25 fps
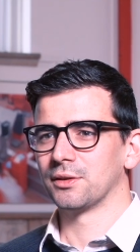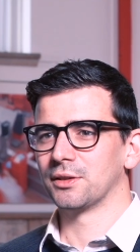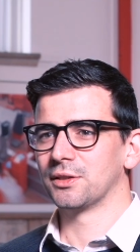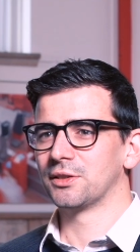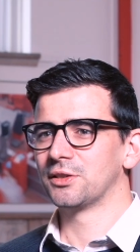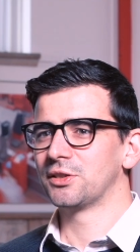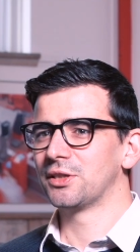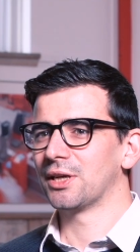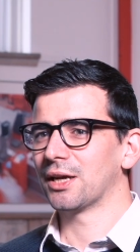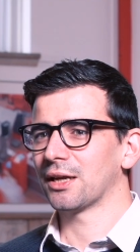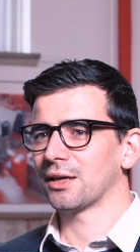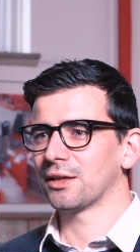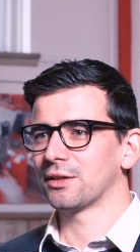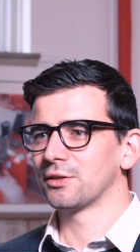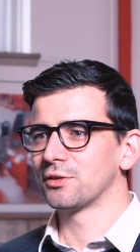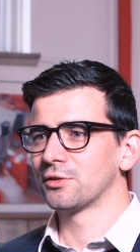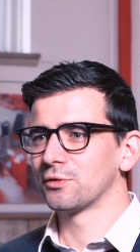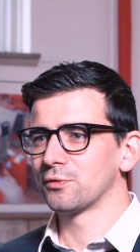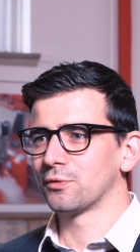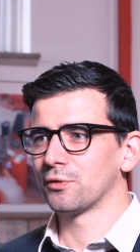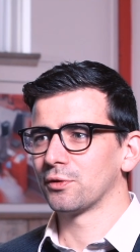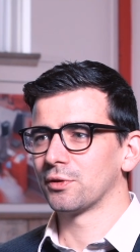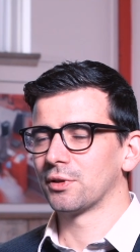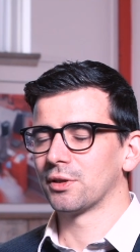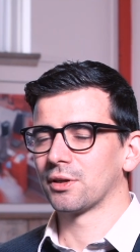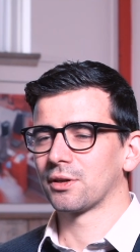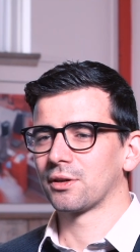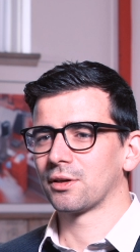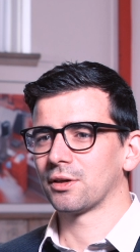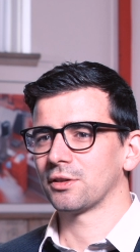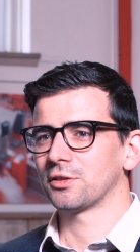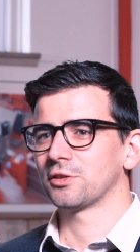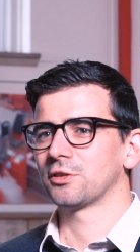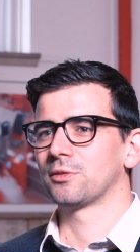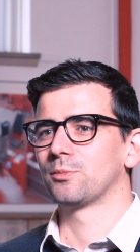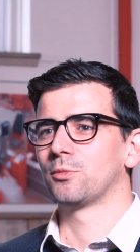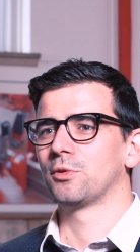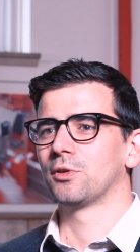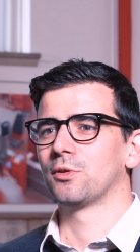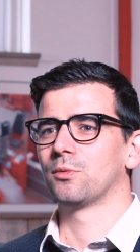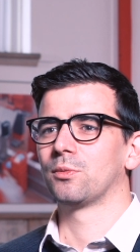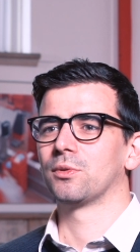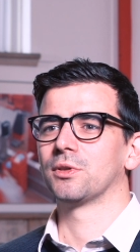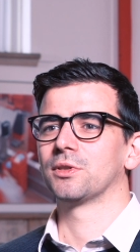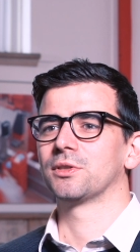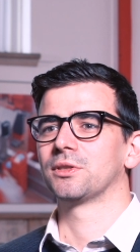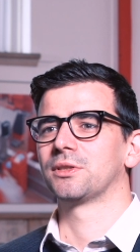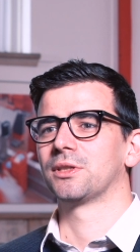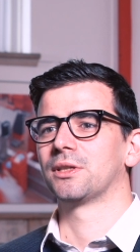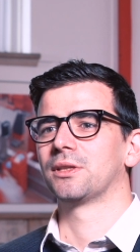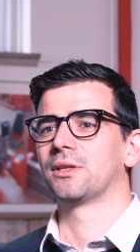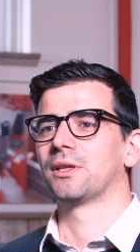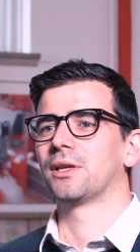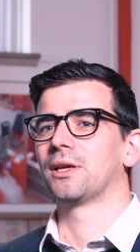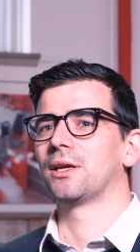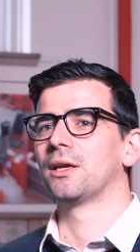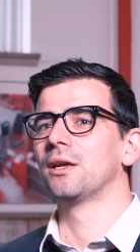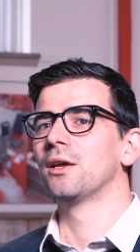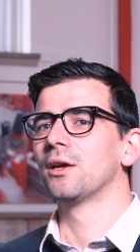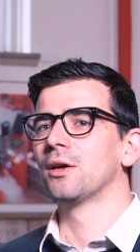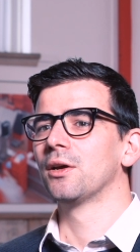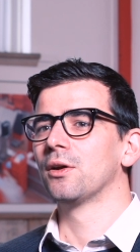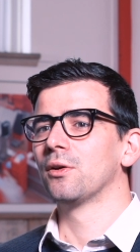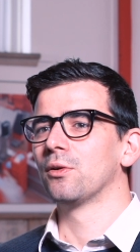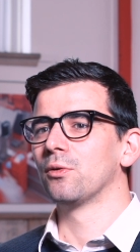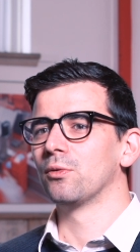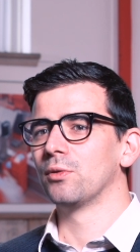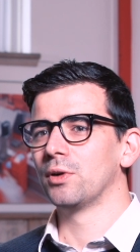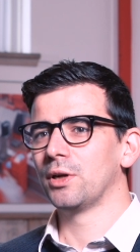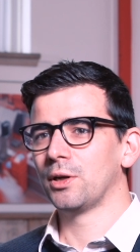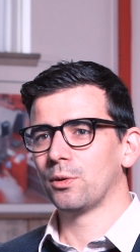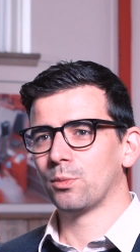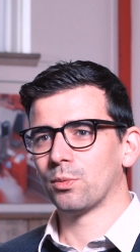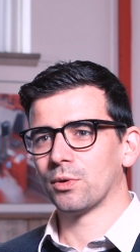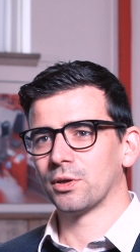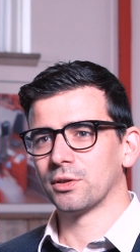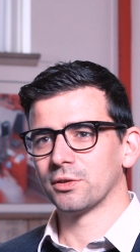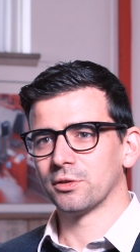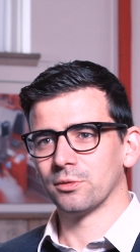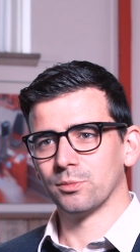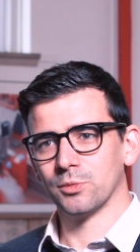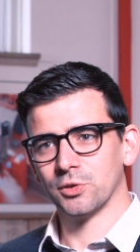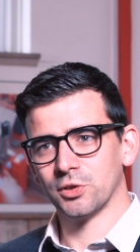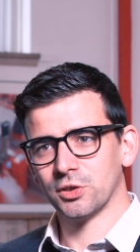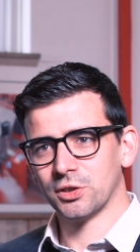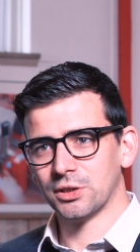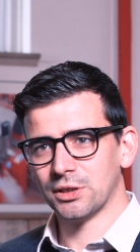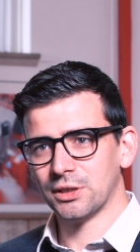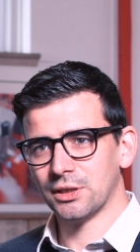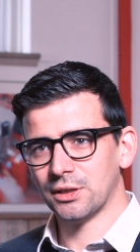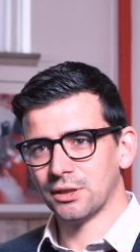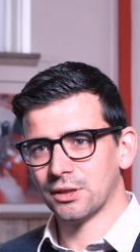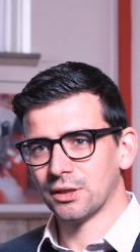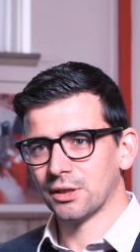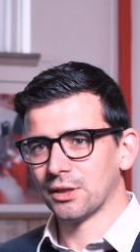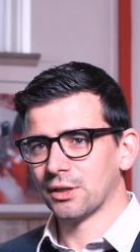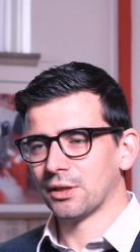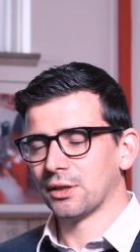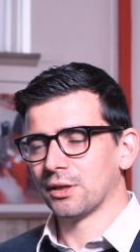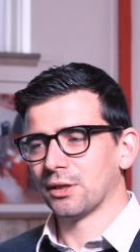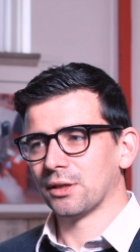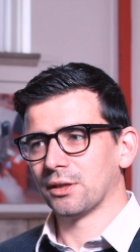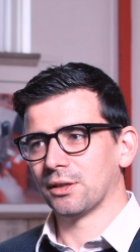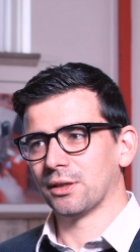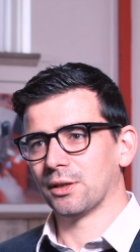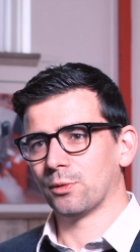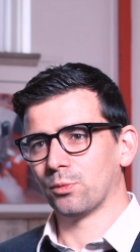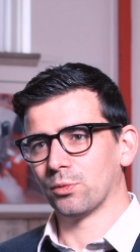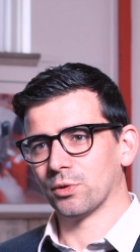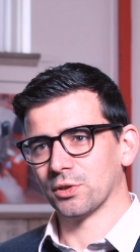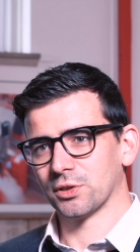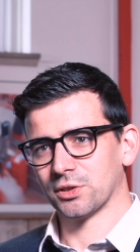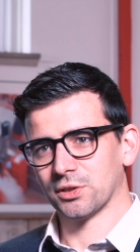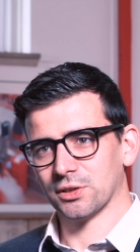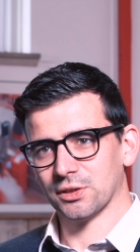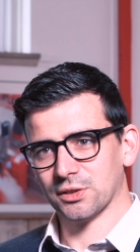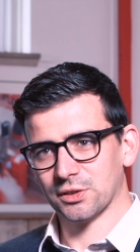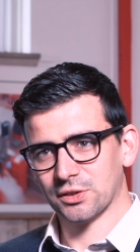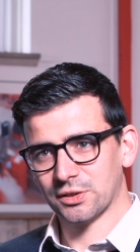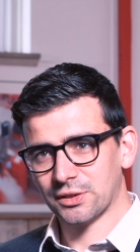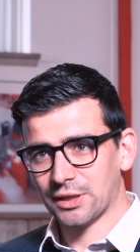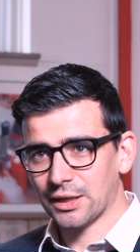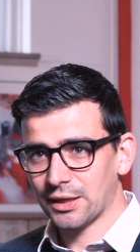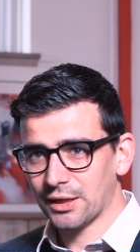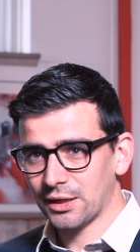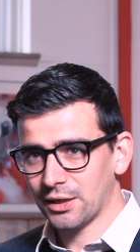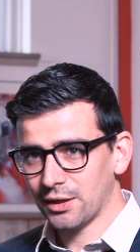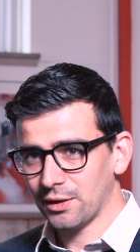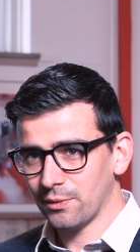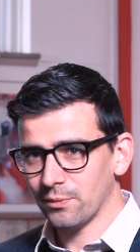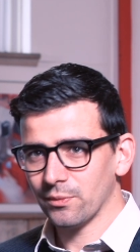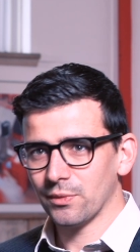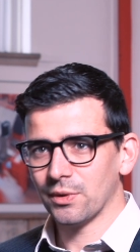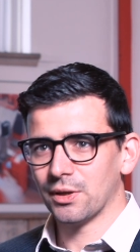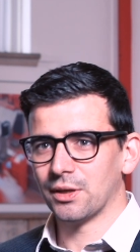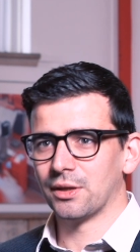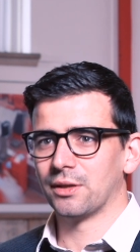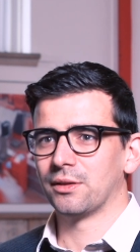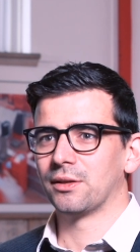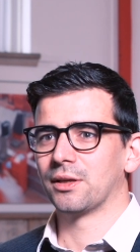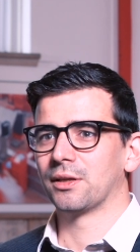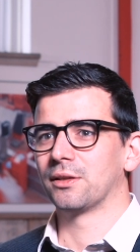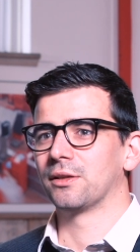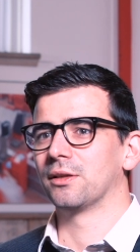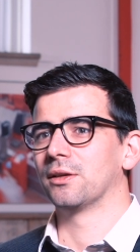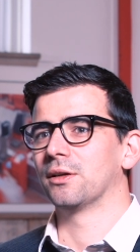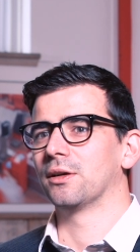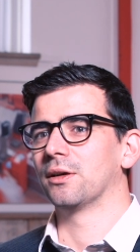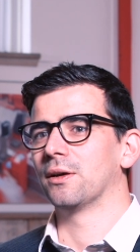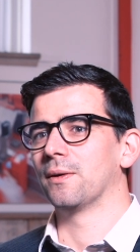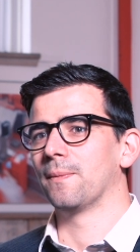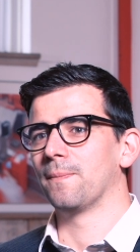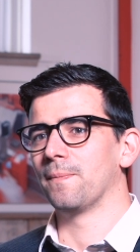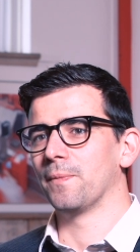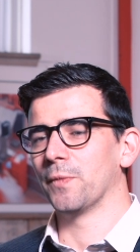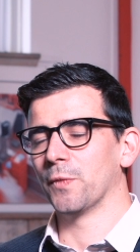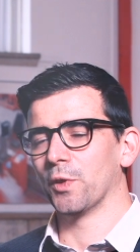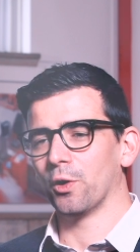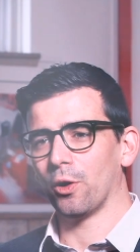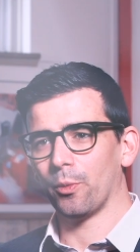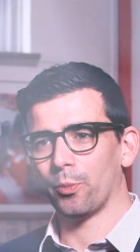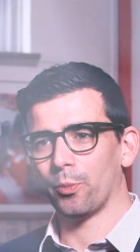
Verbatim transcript: The challenge for the customer was that they really want a machine that was steady and that the